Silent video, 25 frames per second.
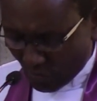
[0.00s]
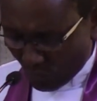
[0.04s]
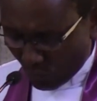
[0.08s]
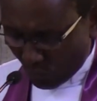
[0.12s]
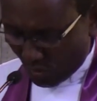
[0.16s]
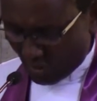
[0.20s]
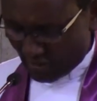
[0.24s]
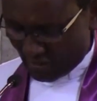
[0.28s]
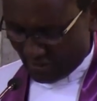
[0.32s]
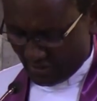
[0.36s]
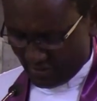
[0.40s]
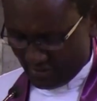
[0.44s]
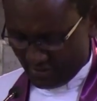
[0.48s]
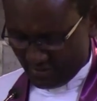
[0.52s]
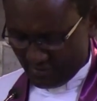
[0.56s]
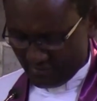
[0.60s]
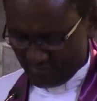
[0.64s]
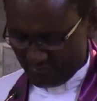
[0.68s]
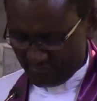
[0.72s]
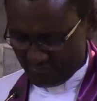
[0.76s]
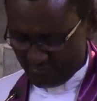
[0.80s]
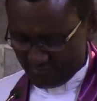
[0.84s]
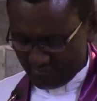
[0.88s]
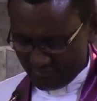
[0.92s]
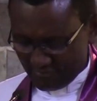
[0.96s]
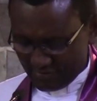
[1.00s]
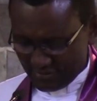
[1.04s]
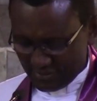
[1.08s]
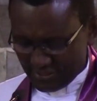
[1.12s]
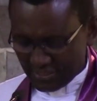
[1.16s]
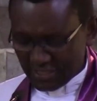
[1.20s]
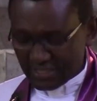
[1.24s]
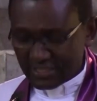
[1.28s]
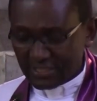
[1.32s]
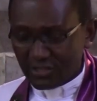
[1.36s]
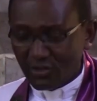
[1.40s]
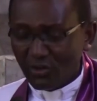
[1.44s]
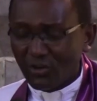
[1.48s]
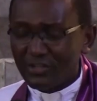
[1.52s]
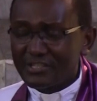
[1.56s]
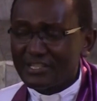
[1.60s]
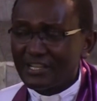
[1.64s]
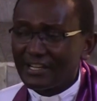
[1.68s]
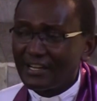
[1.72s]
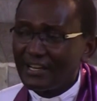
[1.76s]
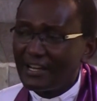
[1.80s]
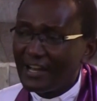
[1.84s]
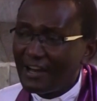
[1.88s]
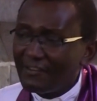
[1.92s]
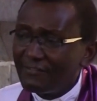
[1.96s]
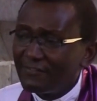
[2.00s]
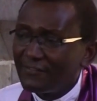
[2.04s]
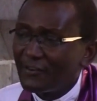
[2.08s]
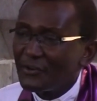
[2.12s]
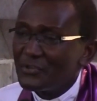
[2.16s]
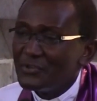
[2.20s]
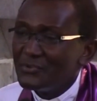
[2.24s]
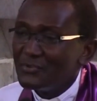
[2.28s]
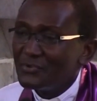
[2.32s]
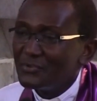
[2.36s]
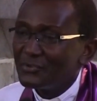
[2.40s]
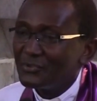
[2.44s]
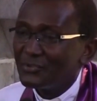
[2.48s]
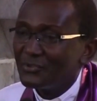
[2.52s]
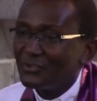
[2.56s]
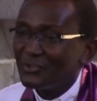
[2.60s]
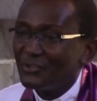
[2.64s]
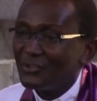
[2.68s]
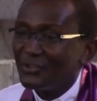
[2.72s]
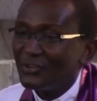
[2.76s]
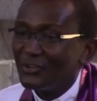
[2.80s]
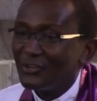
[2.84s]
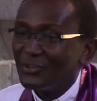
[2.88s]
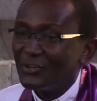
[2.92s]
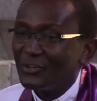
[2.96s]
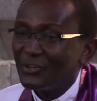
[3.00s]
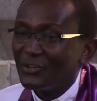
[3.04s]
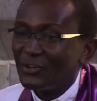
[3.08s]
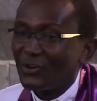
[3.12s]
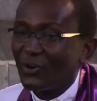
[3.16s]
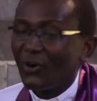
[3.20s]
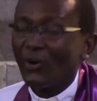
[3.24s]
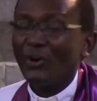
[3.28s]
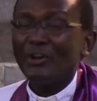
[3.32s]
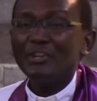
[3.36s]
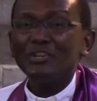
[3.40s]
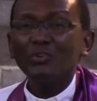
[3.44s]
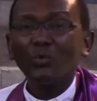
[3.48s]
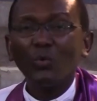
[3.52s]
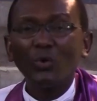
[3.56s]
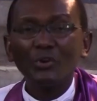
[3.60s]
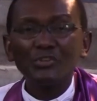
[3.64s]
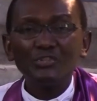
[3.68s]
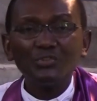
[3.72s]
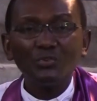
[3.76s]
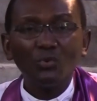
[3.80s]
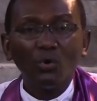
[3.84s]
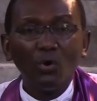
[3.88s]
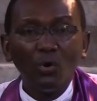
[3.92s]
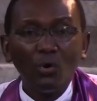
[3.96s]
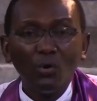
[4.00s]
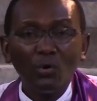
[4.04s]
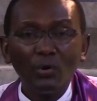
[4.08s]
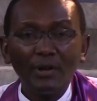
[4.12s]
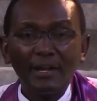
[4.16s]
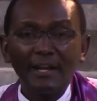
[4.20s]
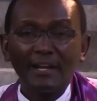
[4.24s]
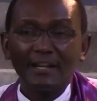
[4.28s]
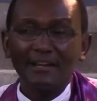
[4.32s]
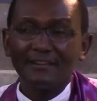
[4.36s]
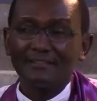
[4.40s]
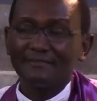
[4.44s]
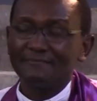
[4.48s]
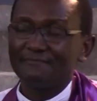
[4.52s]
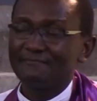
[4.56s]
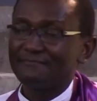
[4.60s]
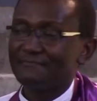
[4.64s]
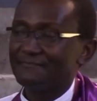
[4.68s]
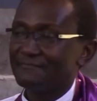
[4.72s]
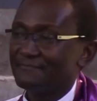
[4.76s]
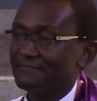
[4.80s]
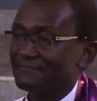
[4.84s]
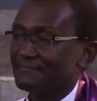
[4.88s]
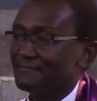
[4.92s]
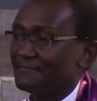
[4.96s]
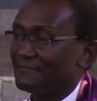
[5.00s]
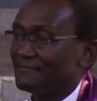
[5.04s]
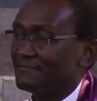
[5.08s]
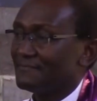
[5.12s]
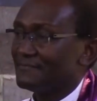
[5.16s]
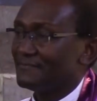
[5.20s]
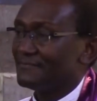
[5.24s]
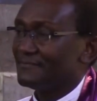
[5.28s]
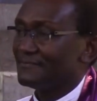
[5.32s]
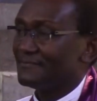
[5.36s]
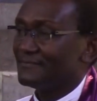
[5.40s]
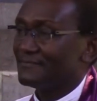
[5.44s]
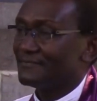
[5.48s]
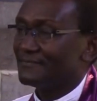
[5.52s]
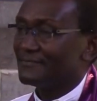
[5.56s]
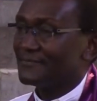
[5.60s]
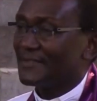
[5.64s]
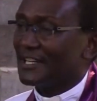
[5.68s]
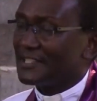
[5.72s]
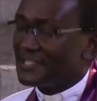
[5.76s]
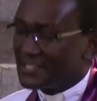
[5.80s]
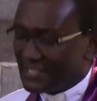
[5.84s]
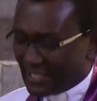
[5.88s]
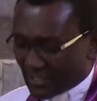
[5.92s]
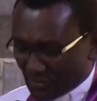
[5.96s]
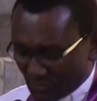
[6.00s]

your worth in God's love for you or in what you own? That